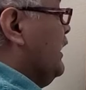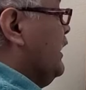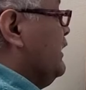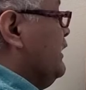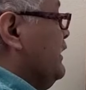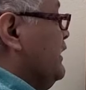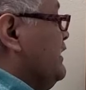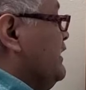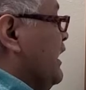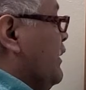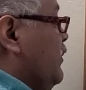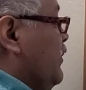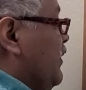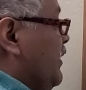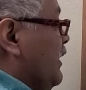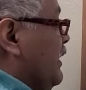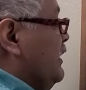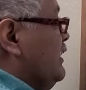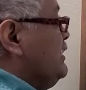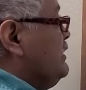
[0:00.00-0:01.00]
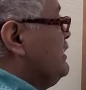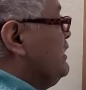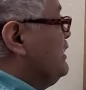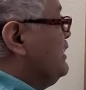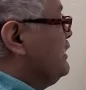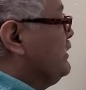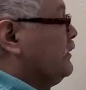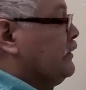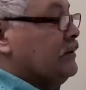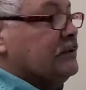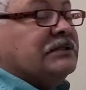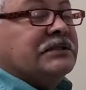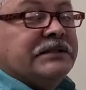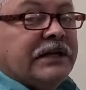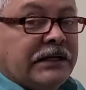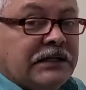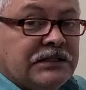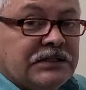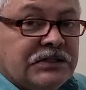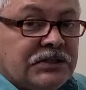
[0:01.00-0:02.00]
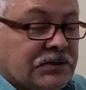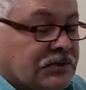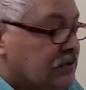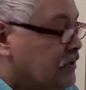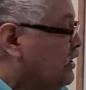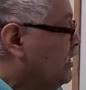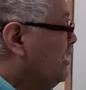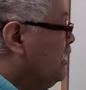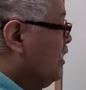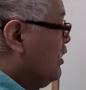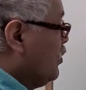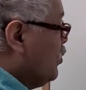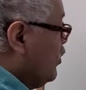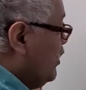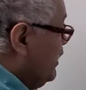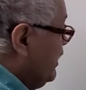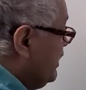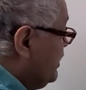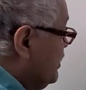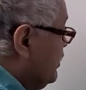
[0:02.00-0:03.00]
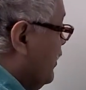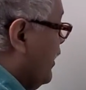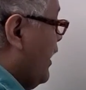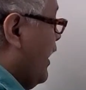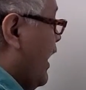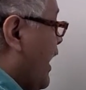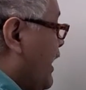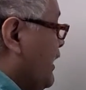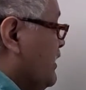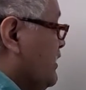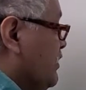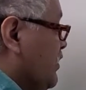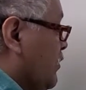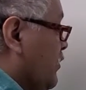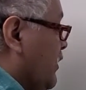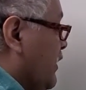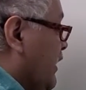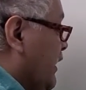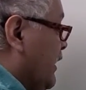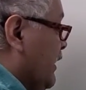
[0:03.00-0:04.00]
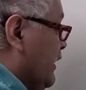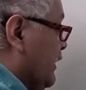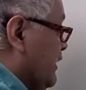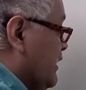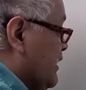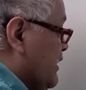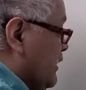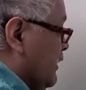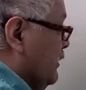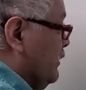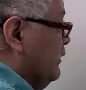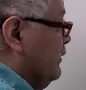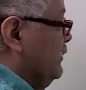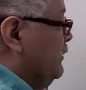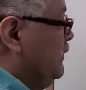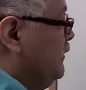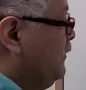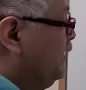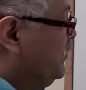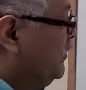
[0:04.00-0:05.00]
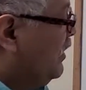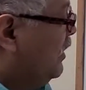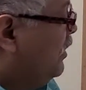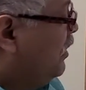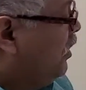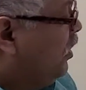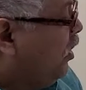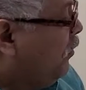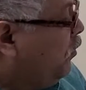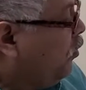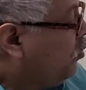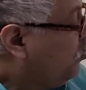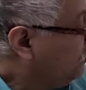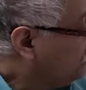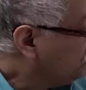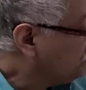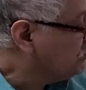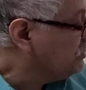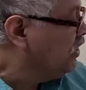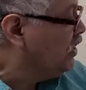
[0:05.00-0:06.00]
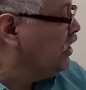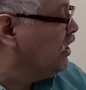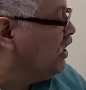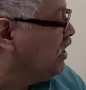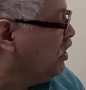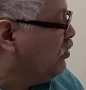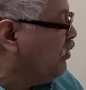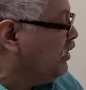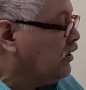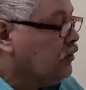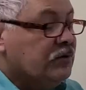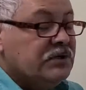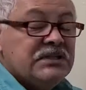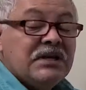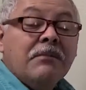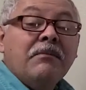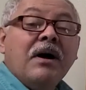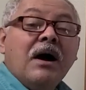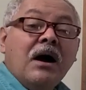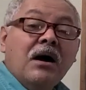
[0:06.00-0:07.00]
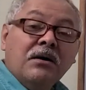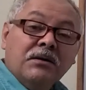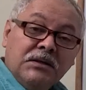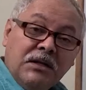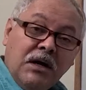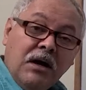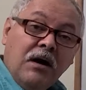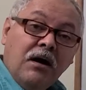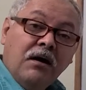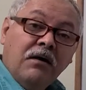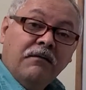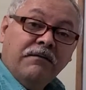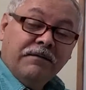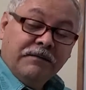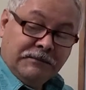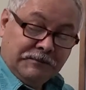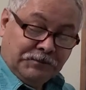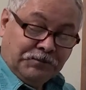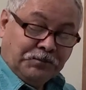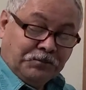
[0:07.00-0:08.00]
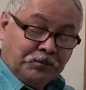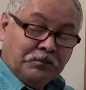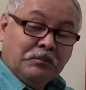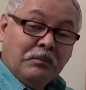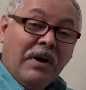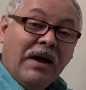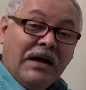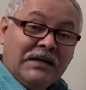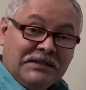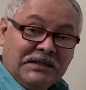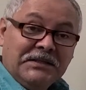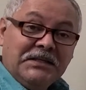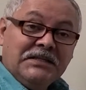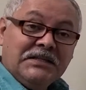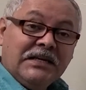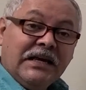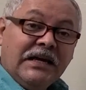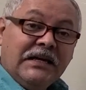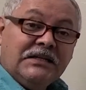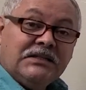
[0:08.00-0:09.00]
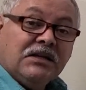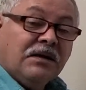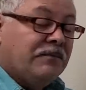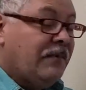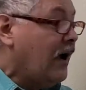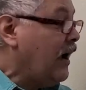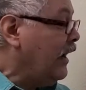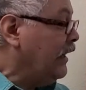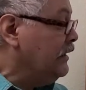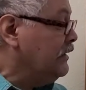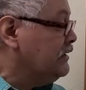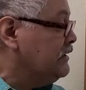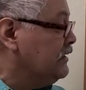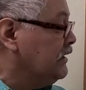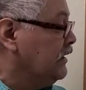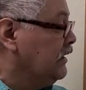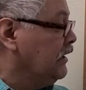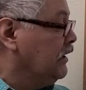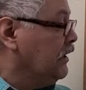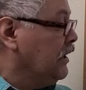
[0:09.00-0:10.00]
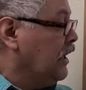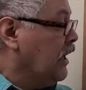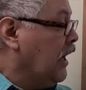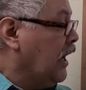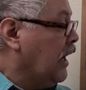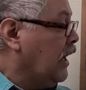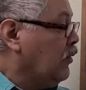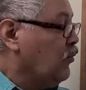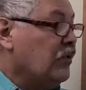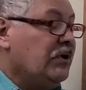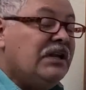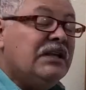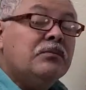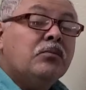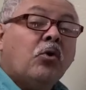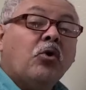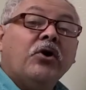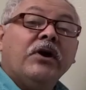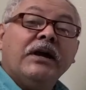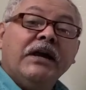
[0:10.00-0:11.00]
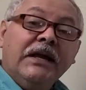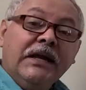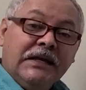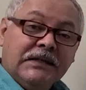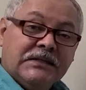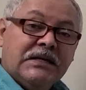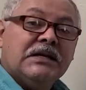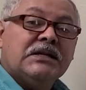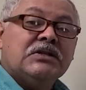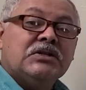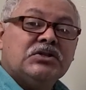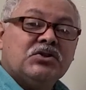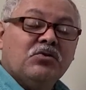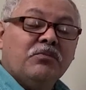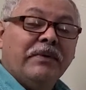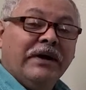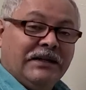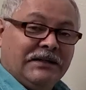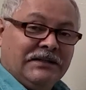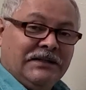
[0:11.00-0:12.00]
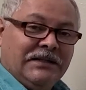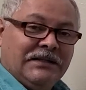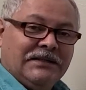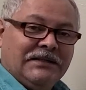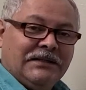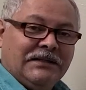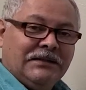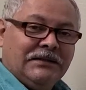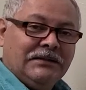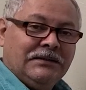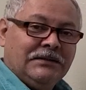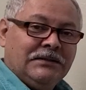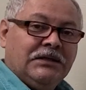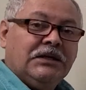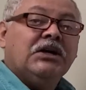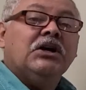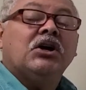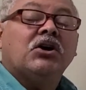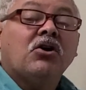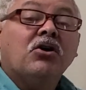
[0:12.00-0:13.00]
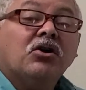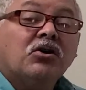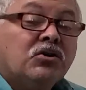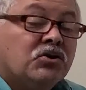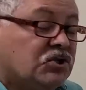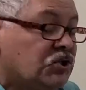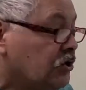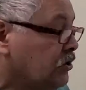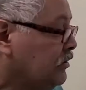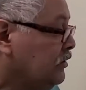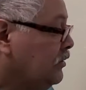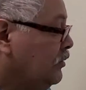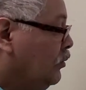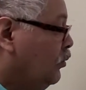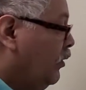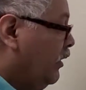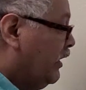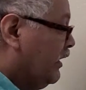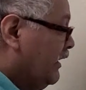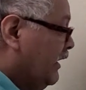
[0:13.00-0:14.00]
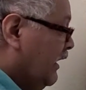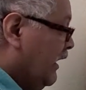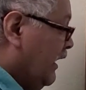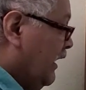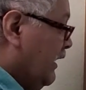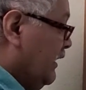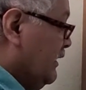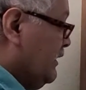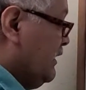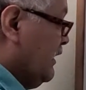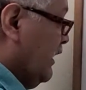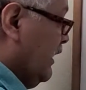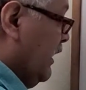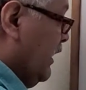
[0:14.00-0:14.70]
the same thing, 0 Celsius. We need to add some heat. Of course, if we increase the amount of mass, in this case of ice, we need more heat to melt it. Conclusion, well, heat